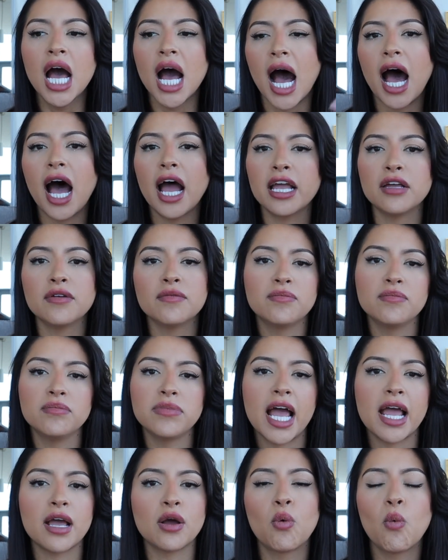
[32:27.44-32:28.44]

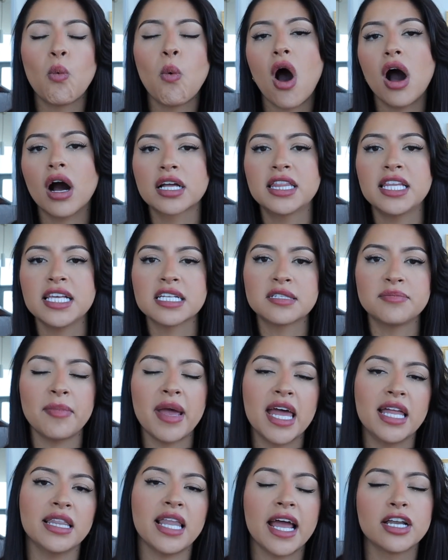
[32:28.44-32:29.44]
I walk these
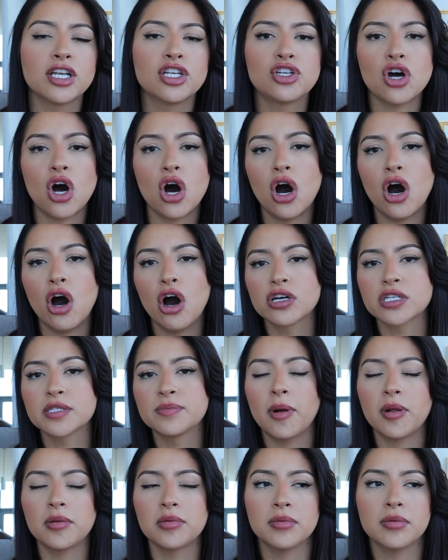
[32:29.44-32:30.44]
men like dogs,
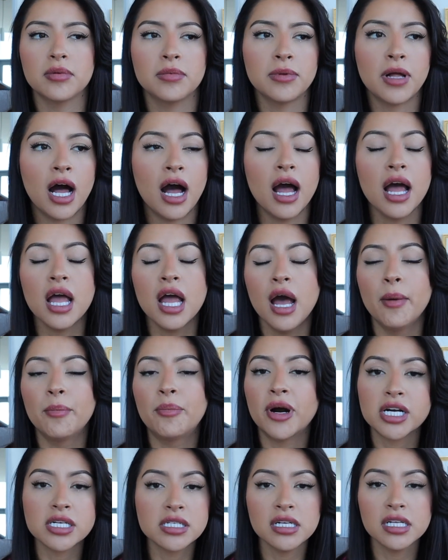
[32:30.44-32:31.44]
blah, blah, blah, blah.
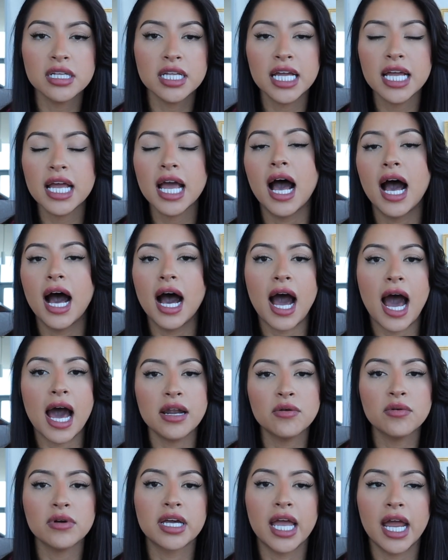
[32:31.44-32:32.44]
Personally, I
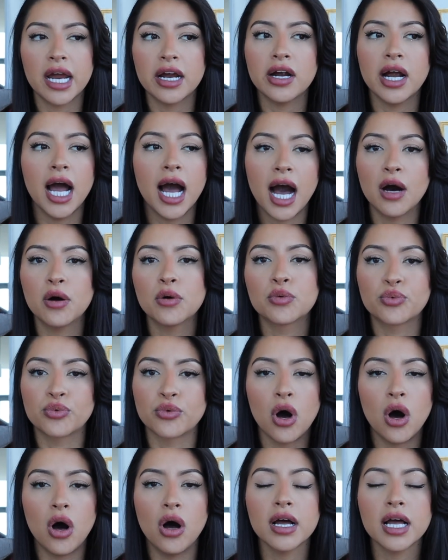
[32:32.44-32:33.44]
don't care how
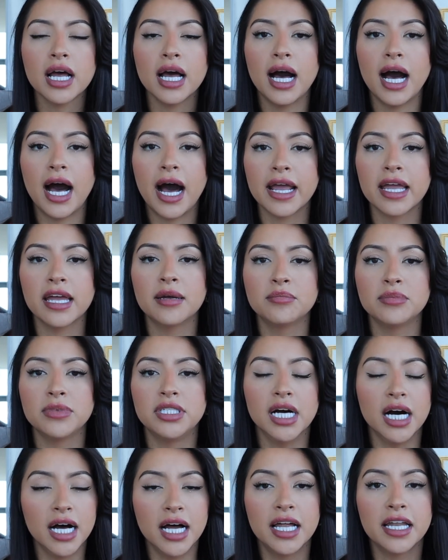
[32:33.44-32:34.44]
wrong I am
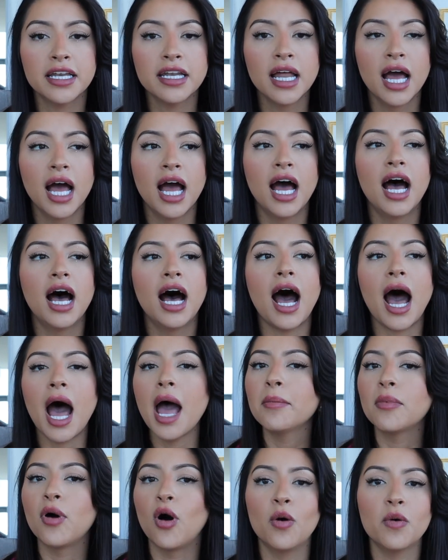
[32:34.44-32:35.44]
done.
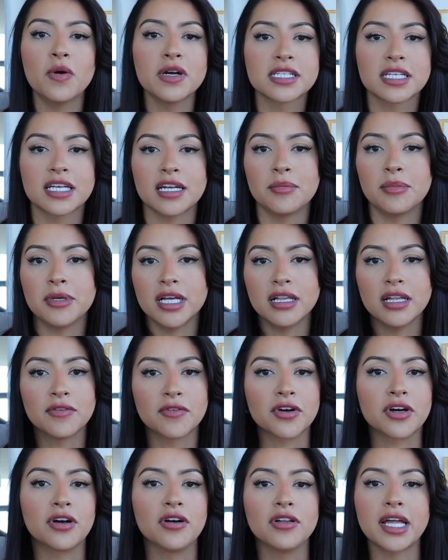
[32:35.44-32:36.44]
I'm always gonna be a
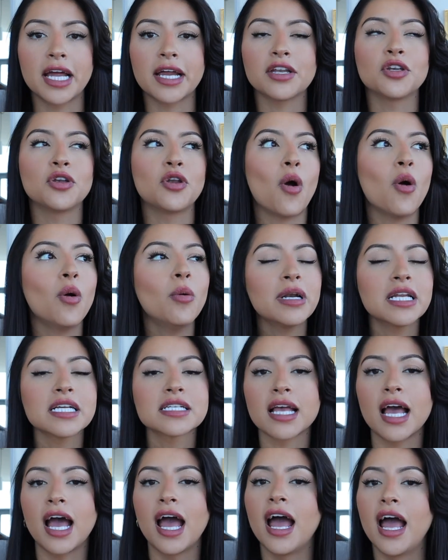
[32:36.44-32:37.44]
lover girl. Like,
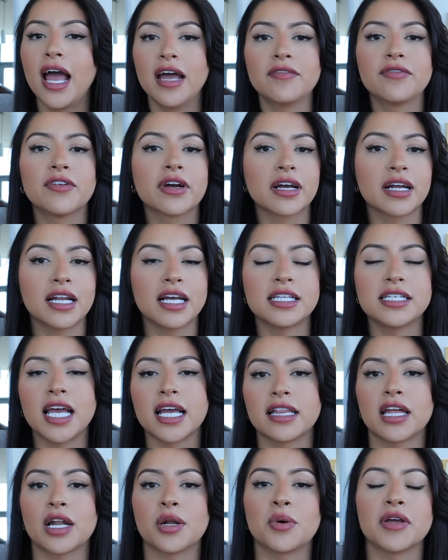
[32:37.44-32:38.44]
nobody's ever gonna
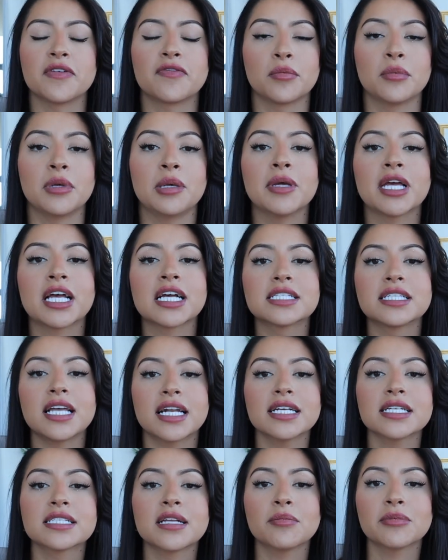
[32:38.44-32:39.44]
take that away from me, because that
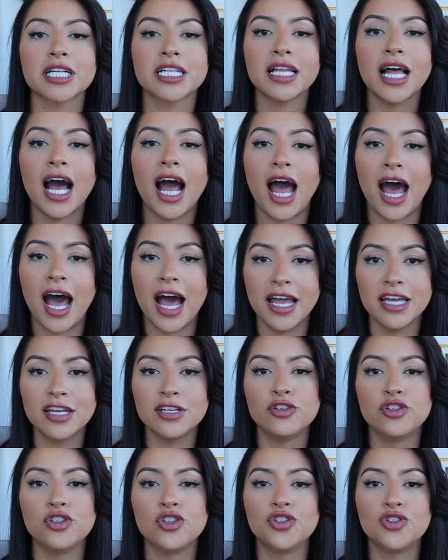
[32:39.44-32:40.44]
is something that
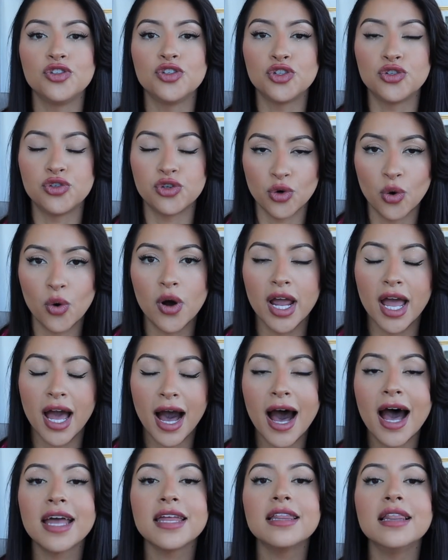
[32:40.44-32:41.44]
I enjoy.
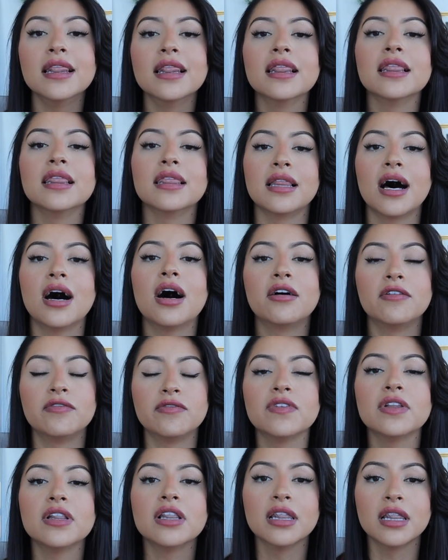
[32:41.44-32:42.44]
I
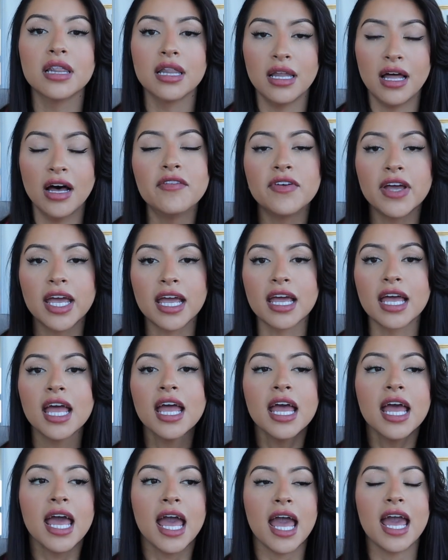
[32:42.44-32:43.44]
love loving.
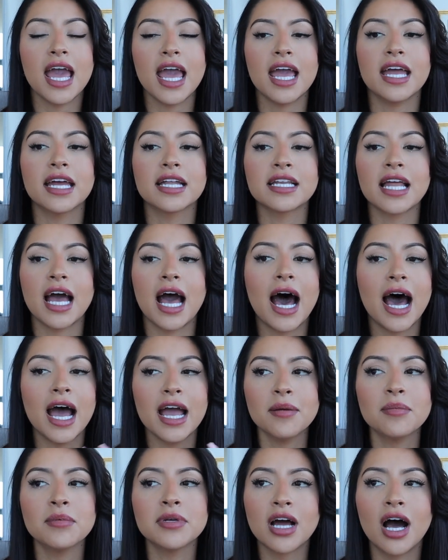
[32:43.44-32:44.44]
And I
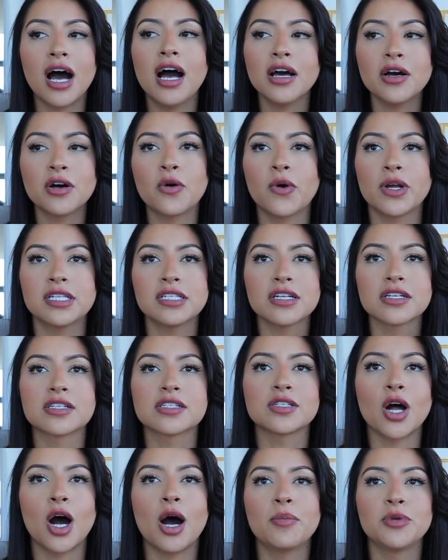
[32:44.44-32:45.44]
am not going to
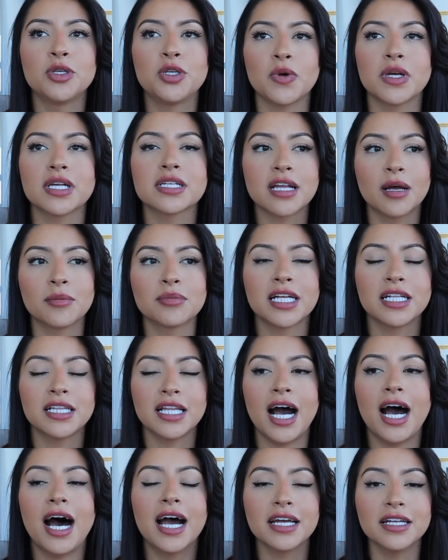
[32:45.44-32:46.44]
stop doing something
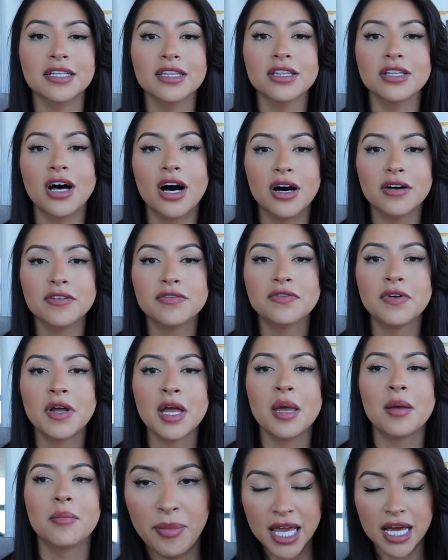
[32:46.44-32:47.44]
that I love
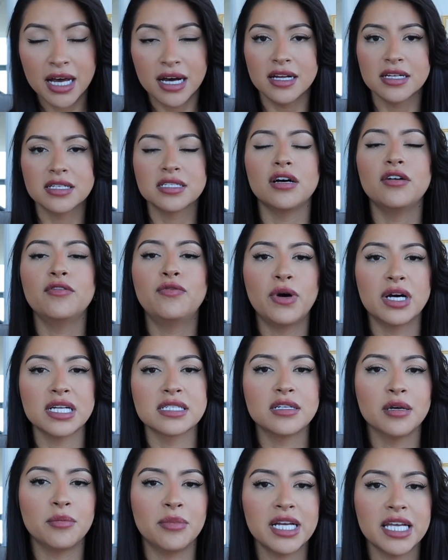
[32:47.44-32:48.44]
because of what
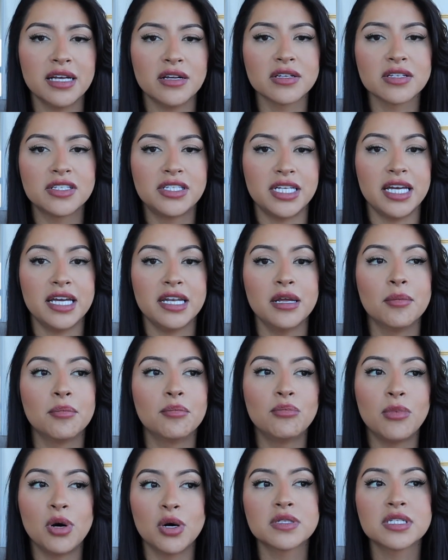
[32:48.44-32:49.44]
somebody else did,
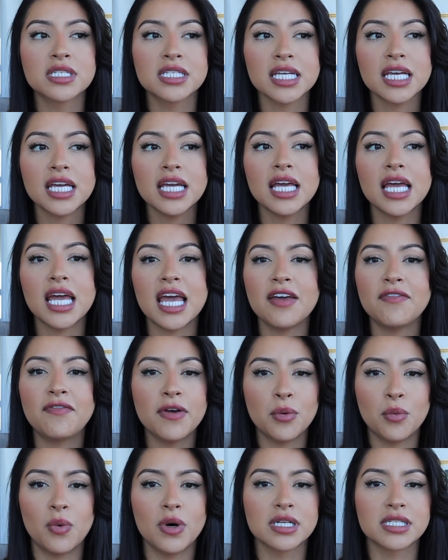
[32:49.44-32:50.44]
mostly if
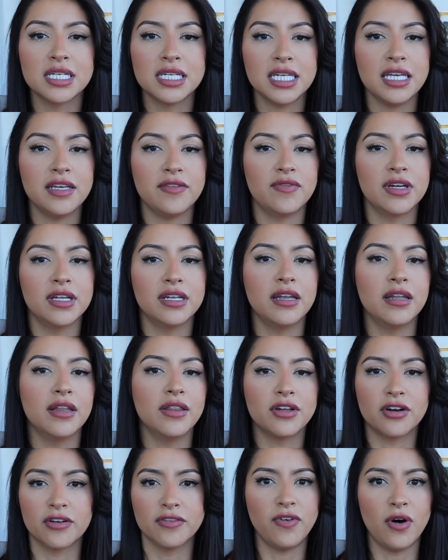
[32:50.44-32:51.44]
it wasn't even
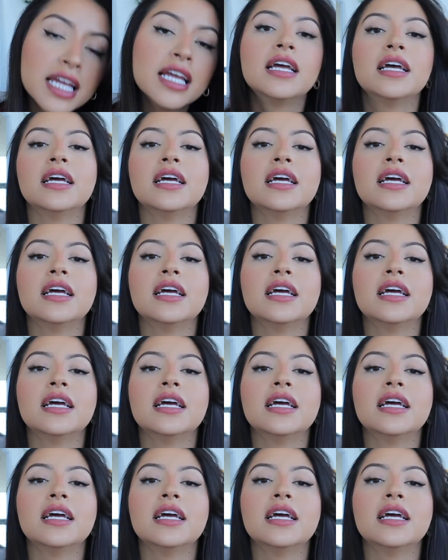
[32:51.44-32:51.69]
their fault.